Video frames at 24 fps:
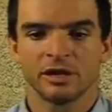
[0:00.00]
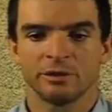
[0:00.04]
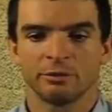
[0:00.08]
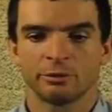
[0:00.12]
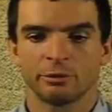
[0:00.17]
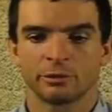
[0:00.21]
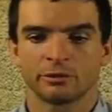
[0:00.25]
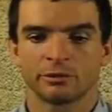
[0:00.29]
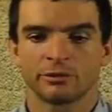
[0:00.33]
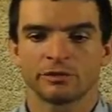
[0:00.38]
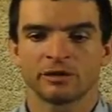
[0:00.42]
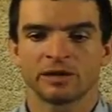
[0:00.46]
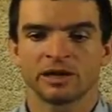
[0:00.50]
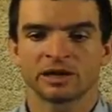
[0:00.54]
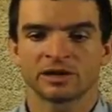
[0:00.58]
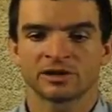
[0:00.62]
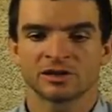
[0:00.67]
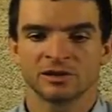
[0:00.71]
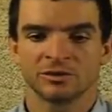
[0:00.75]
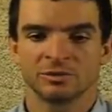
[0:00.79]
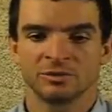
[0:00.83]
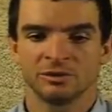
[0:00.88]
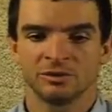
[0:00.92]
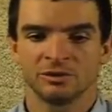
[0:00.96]
We're
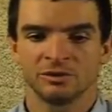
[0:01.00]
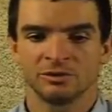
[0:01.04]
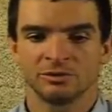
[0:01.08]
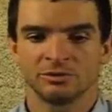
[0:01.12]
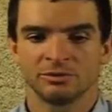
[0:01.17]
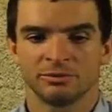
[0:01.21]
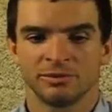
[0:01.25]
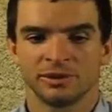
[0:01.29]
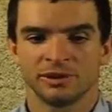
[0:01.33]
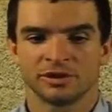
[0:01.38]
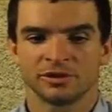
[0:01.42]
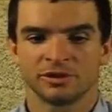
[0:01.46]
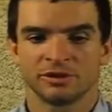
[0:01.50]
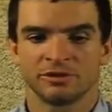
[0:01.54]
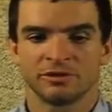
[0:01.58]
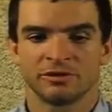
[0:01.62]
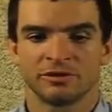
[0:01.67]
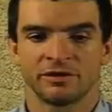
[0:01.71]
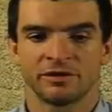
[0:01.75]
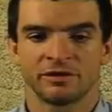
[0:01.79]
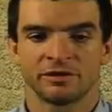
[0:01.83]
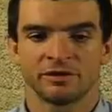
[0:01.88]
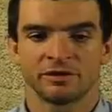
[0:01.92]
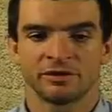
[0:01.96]
flexible because
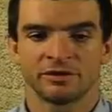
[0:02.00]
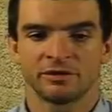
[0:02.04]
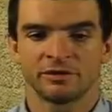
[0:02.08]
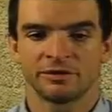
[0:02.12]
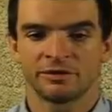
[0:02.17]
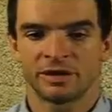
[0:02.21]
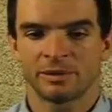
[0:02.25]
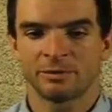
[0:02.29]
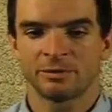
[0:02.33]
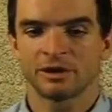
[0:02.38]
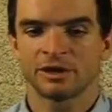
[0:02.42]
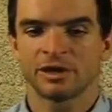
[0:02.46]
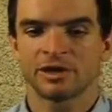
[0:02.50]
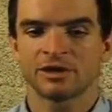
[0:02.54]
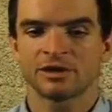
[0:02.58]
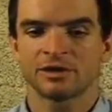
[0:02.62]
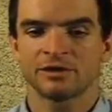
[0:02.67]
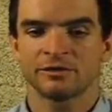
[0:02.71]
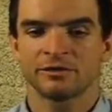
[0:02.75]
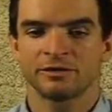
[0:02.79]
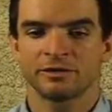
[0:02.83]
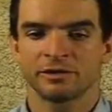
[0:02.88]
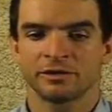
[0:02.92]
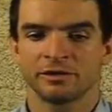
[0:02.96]
the
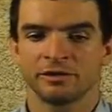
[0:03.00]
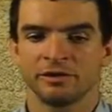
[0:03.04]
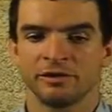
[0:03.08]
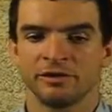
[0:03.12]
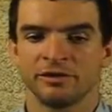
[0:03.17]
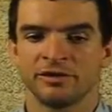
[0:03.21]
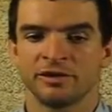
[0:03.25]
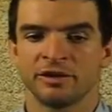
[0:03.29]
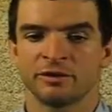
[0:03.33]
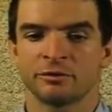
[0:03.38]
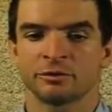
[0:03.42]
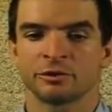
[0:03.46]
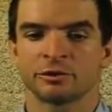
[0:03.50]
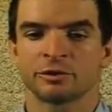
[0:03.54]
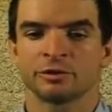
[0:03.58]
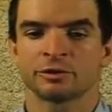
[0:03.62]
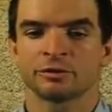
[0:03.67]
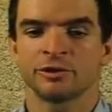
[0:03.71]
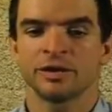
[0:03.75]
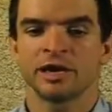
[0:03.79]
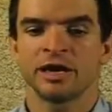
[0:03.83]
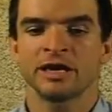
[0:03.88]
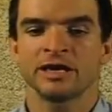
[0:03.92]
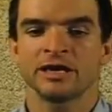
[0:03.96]
fabrication facility that we're
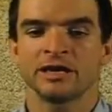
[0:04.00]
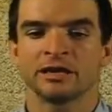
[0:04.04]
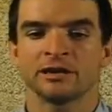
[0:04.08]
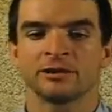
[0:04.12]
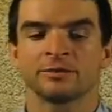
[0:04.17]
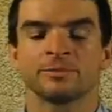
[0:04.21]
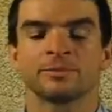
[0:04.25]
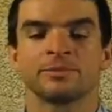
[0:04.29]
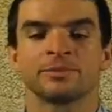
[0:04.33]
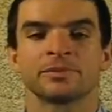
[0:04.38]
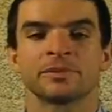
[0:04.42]
creating